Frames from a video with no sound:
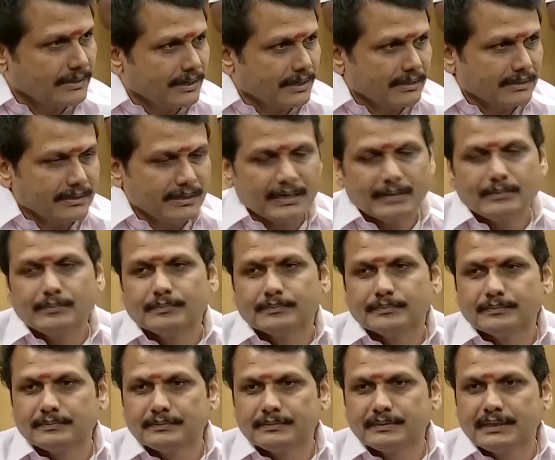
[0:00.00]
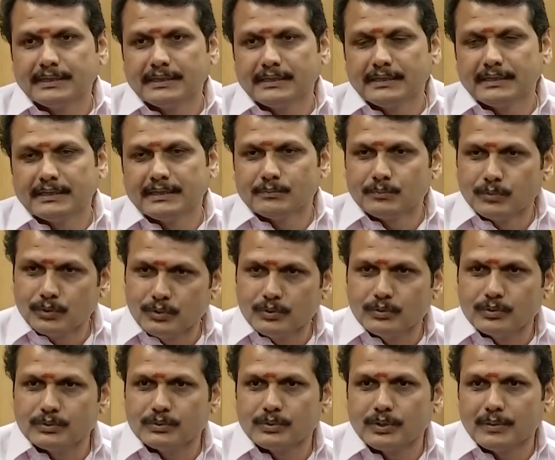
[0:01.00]
affect Senthil Balaji
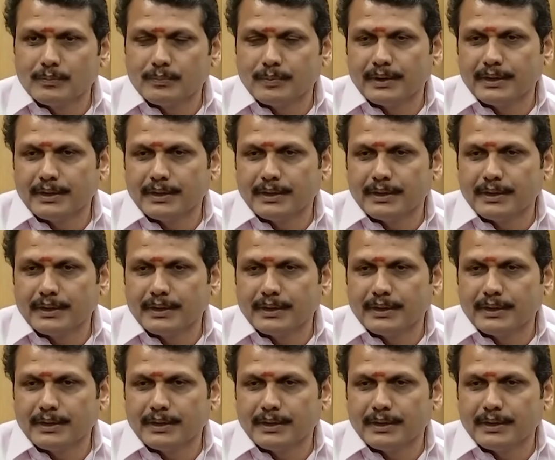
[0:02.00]
politically?